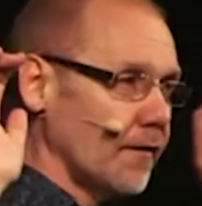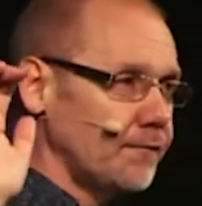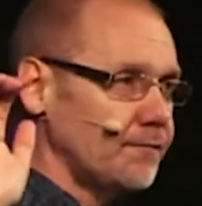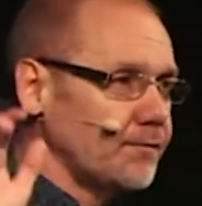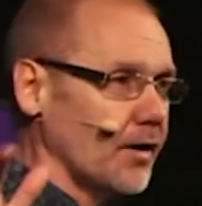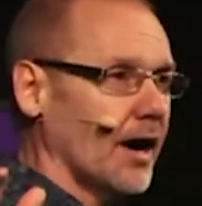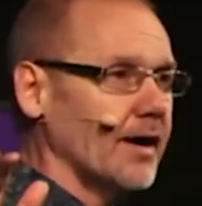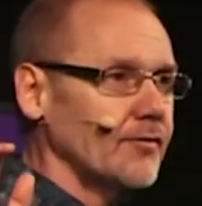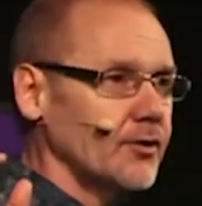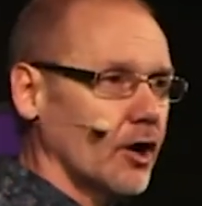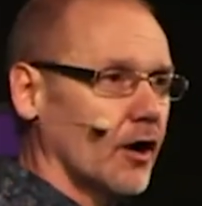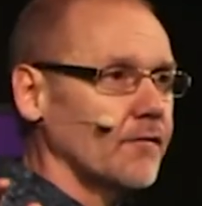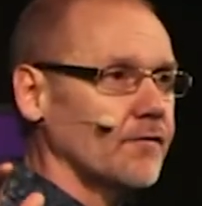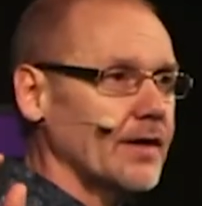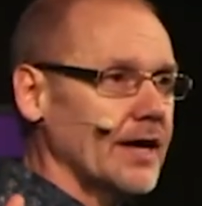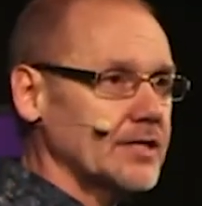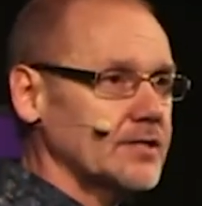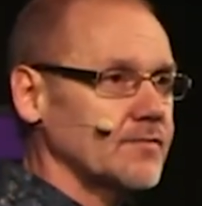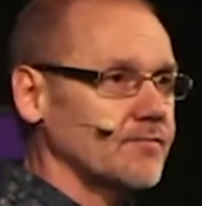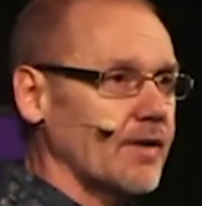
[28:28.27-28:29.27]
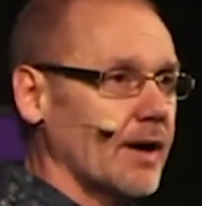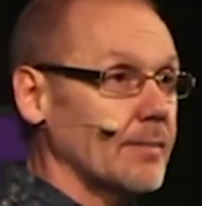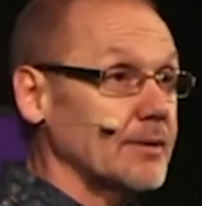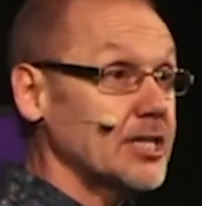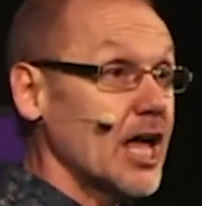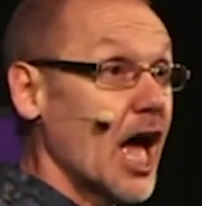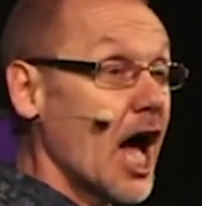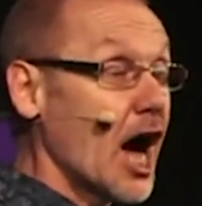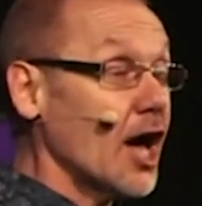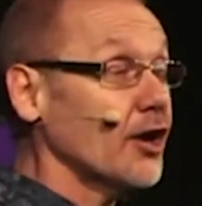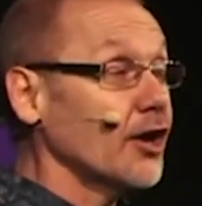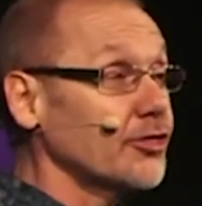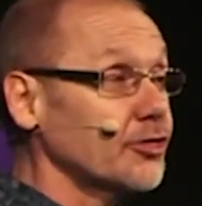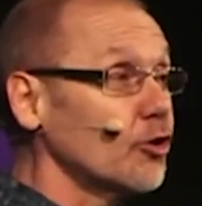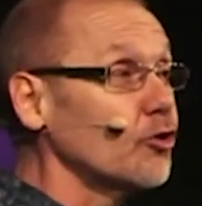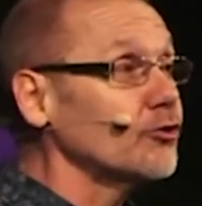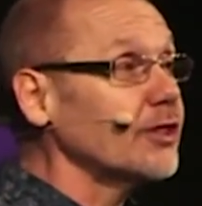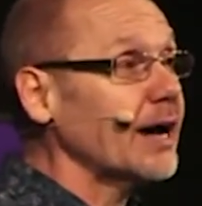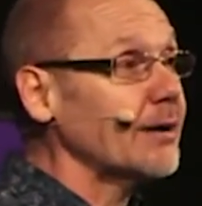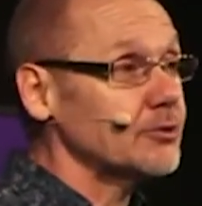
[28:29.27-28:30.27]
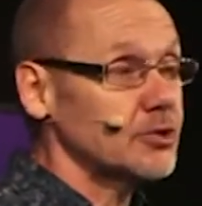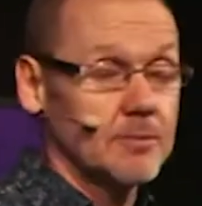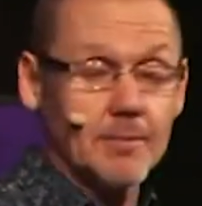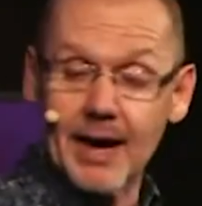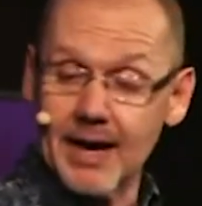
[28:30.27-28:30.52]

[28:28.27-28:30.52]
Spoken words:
of 5,500 families. And I thought that was